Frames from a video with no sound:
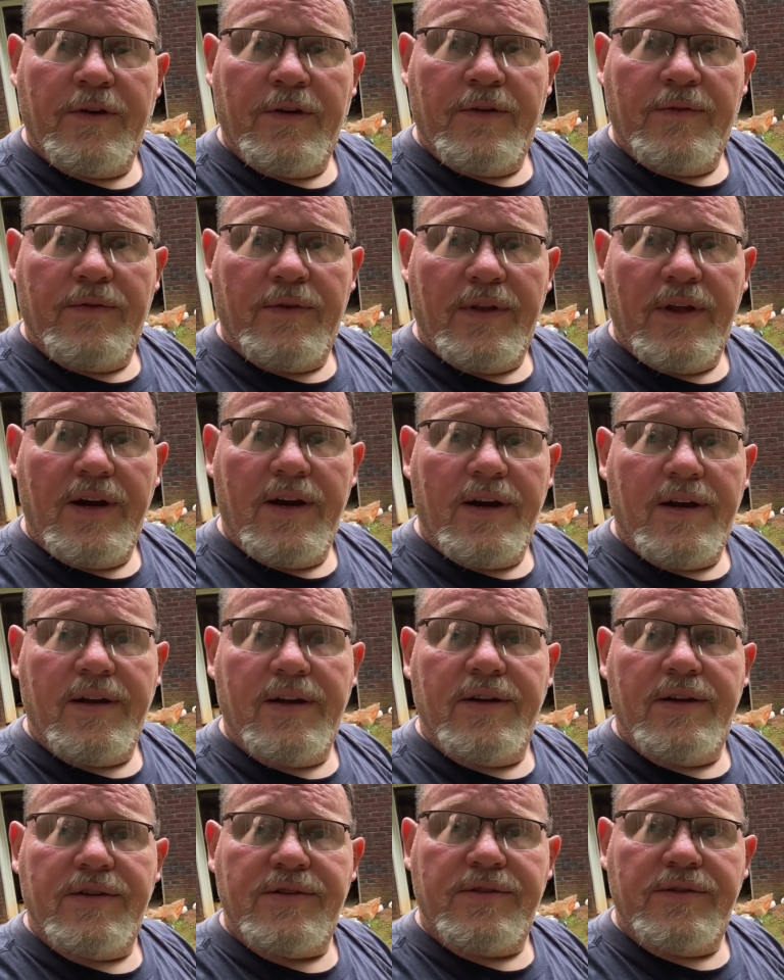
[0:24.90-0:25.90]
for the air
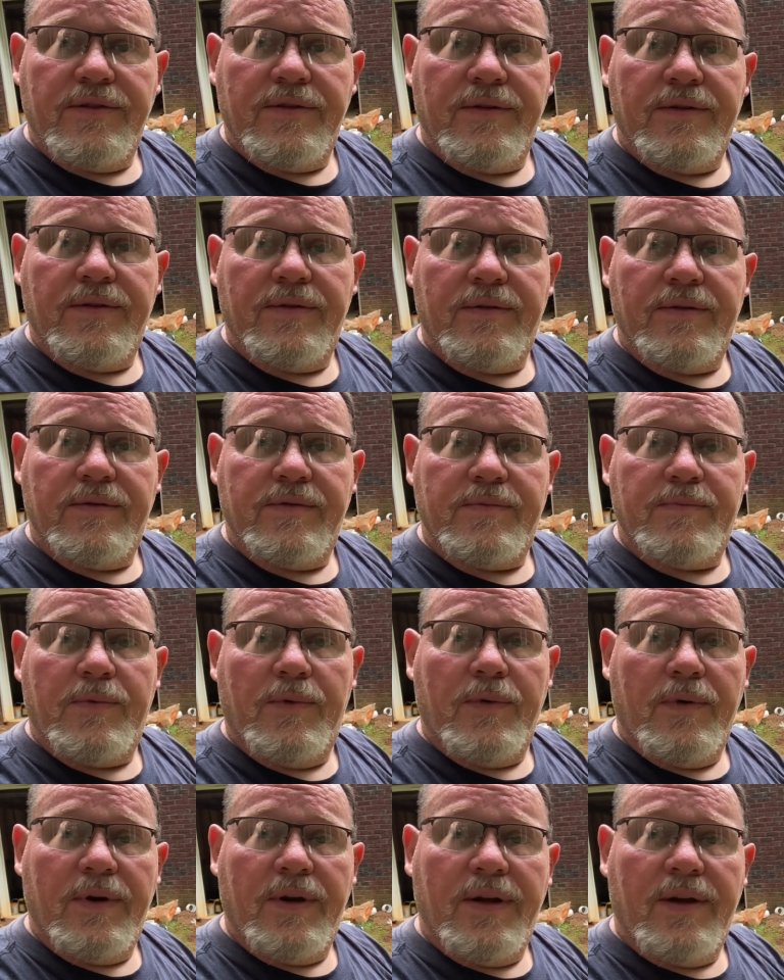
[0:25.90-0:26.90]
conditioner was
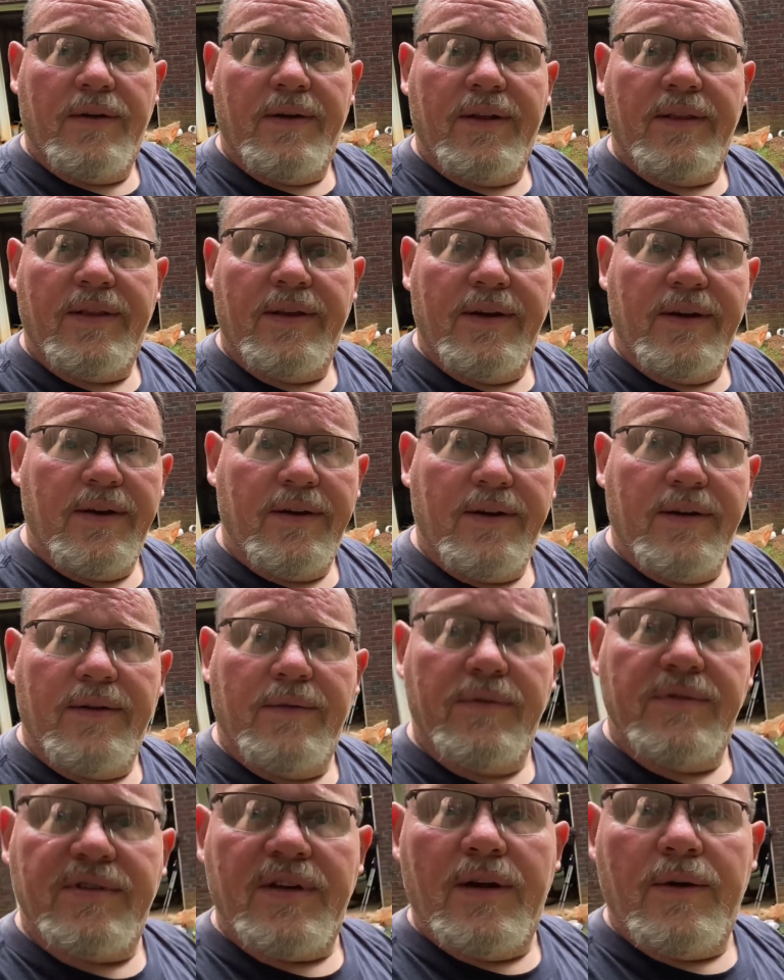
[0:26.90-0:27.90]
pouring out right there, and it
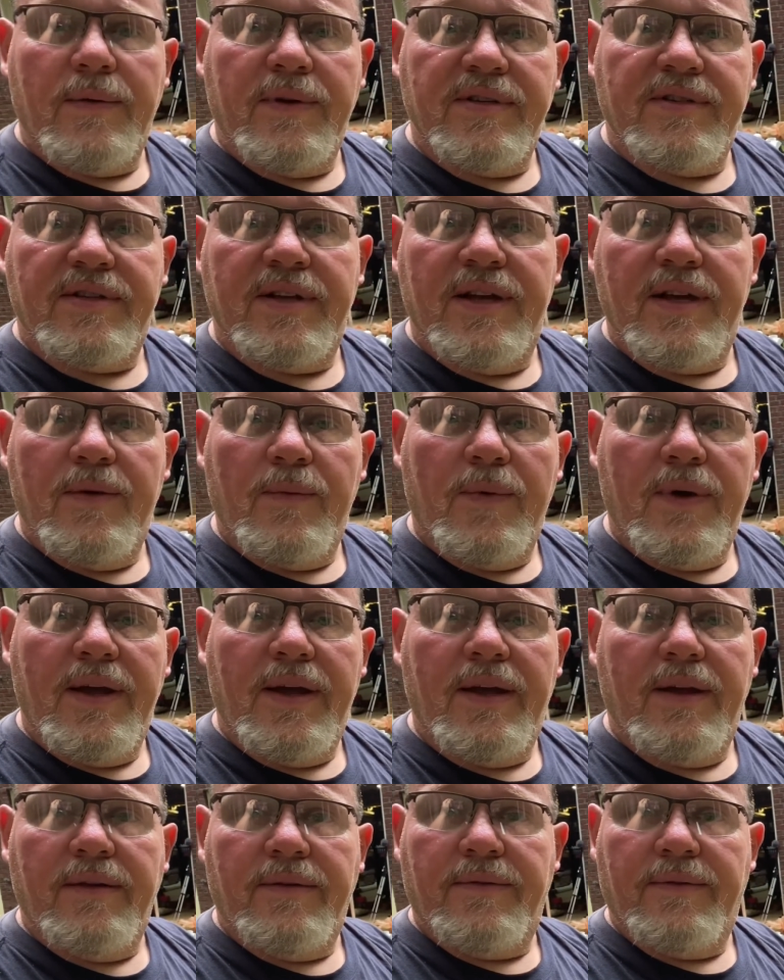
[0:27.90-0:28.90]
was always staying
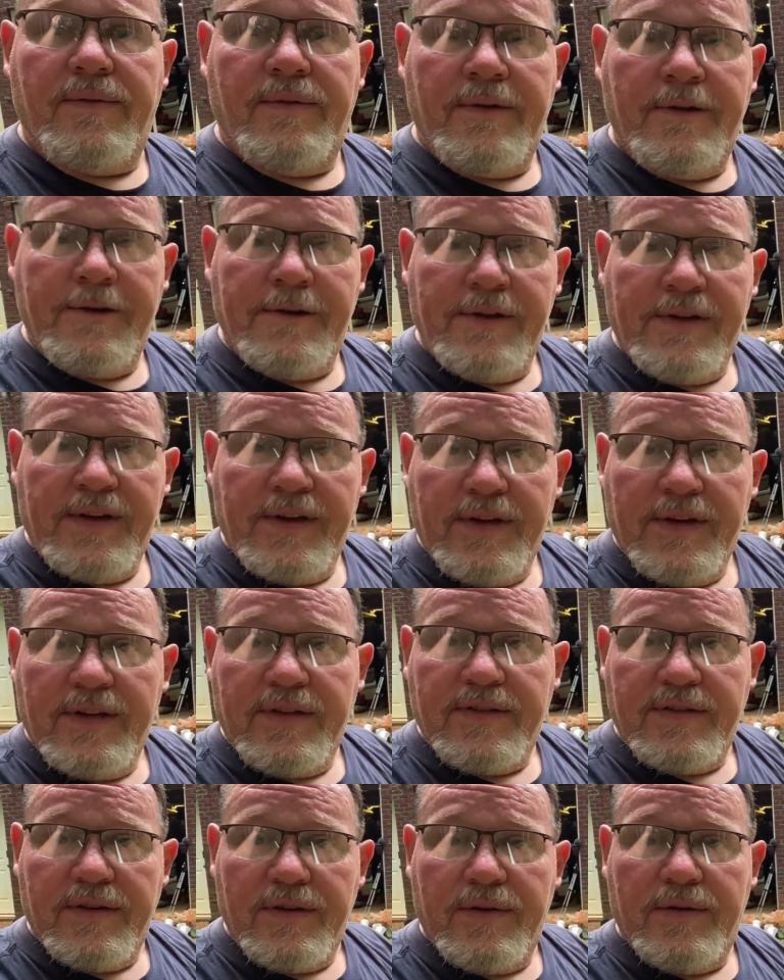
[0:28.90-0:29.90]
wet.
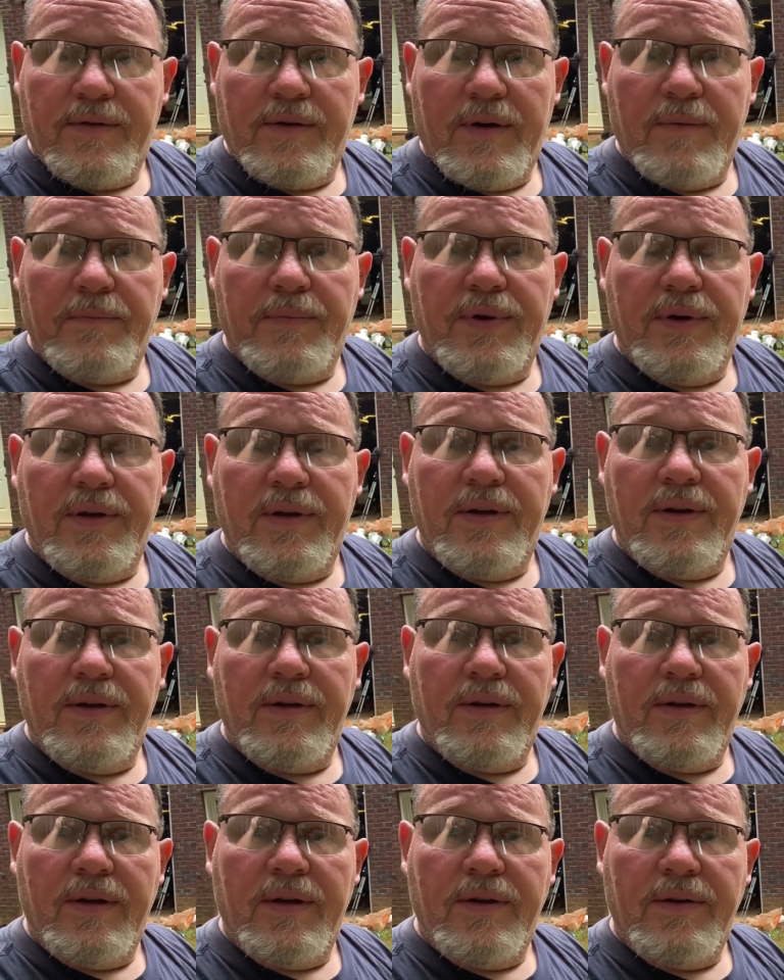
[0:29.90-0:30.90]
So I'm
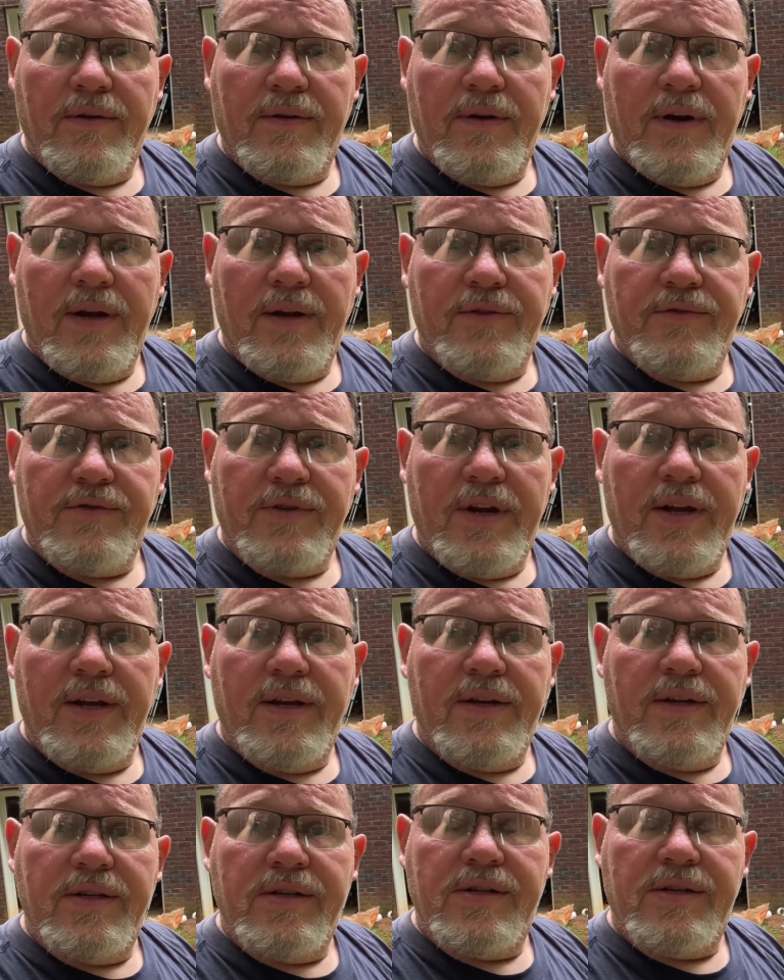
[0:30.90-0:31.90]
putting underground
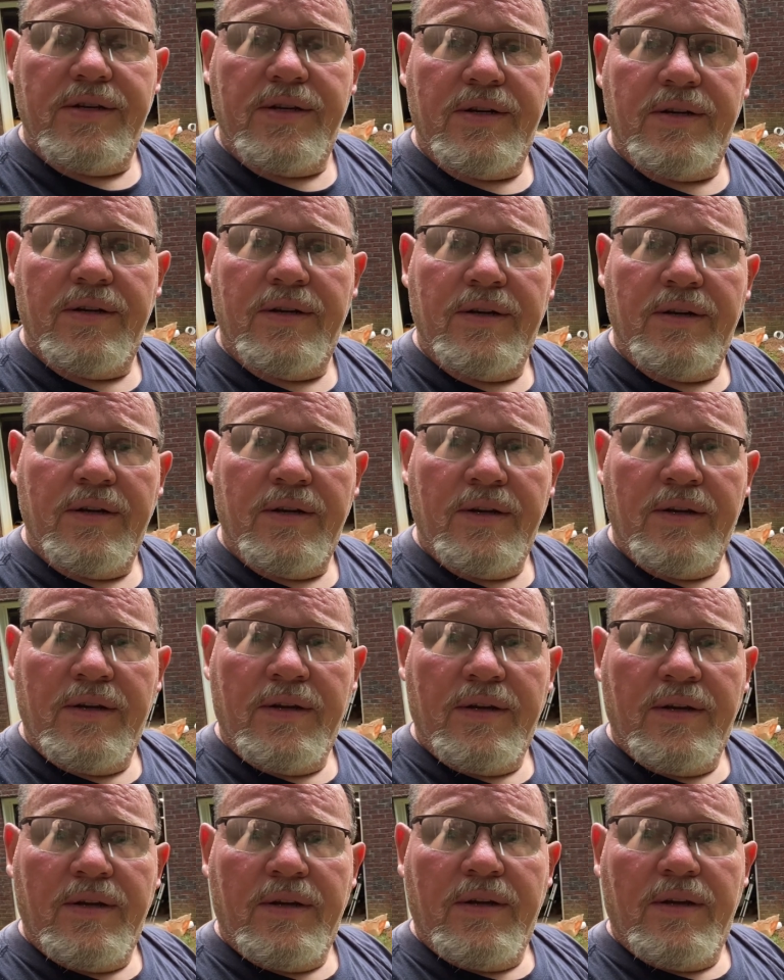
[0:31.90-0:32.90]
drainage
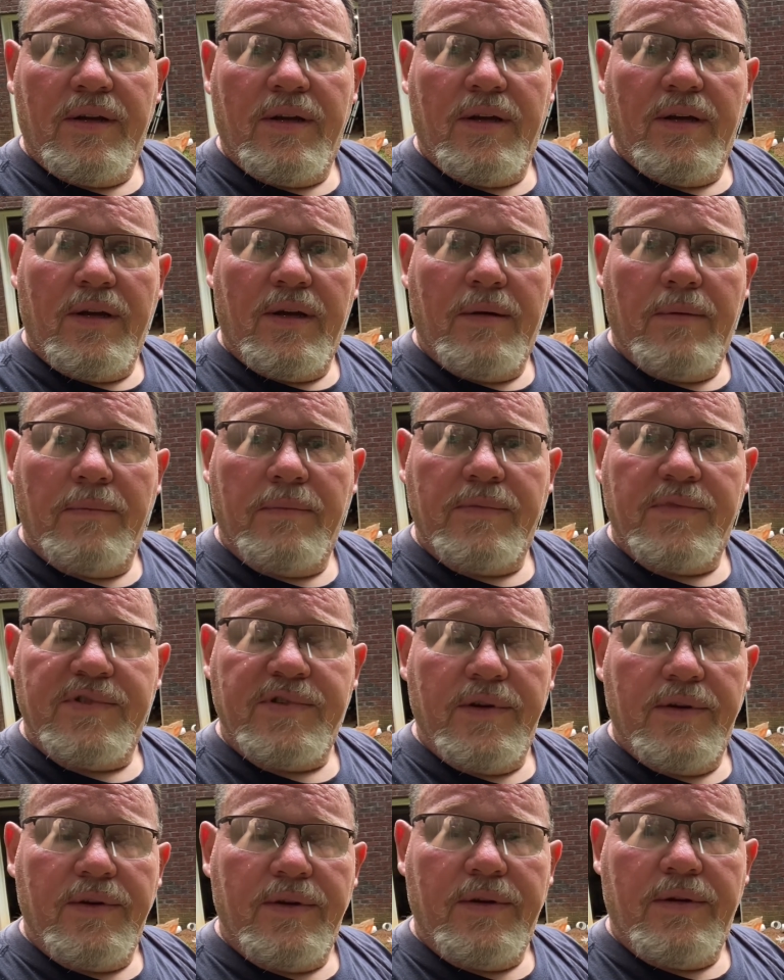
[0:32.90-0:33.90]

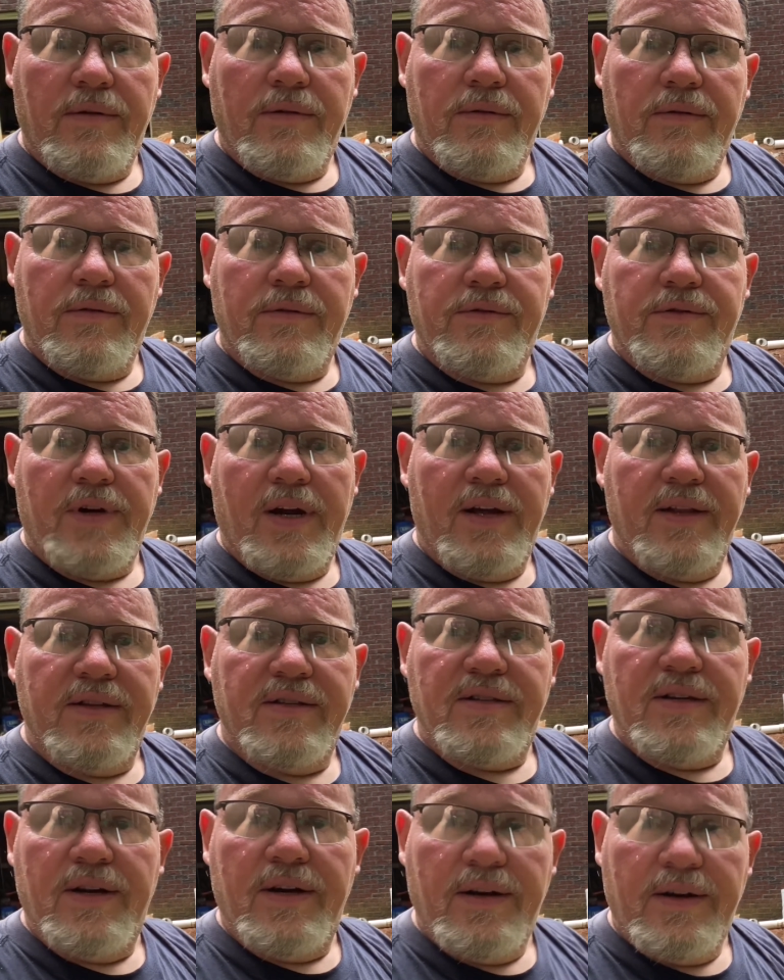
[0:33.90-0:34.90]
so it'll dry
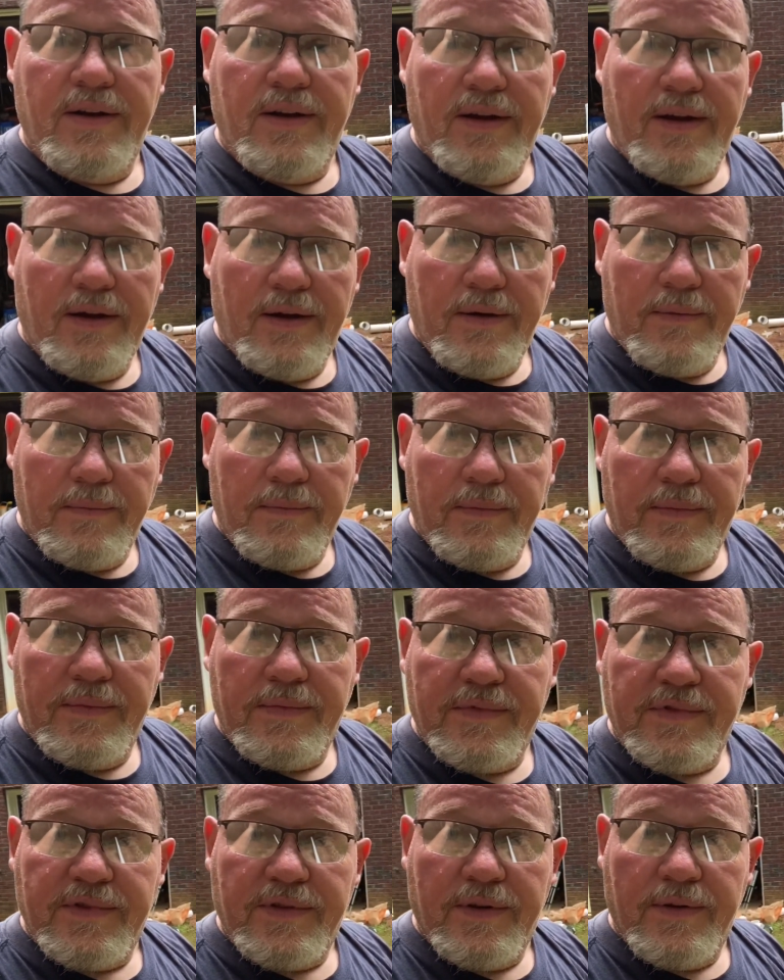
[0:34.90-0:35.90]
this area up.
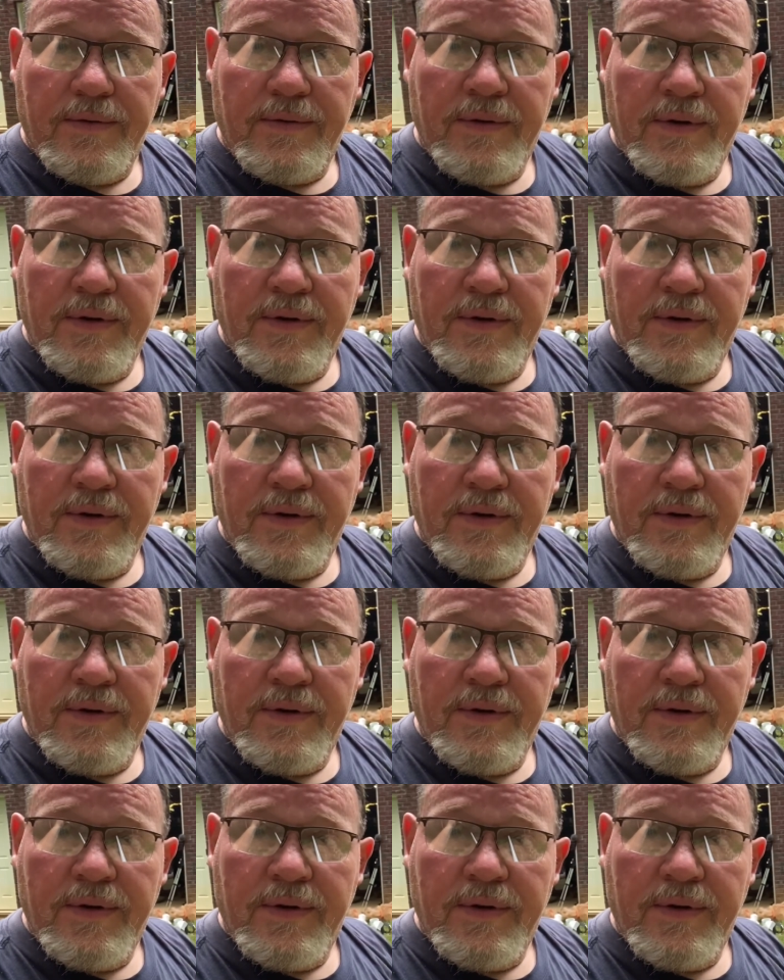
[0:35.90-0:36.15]
So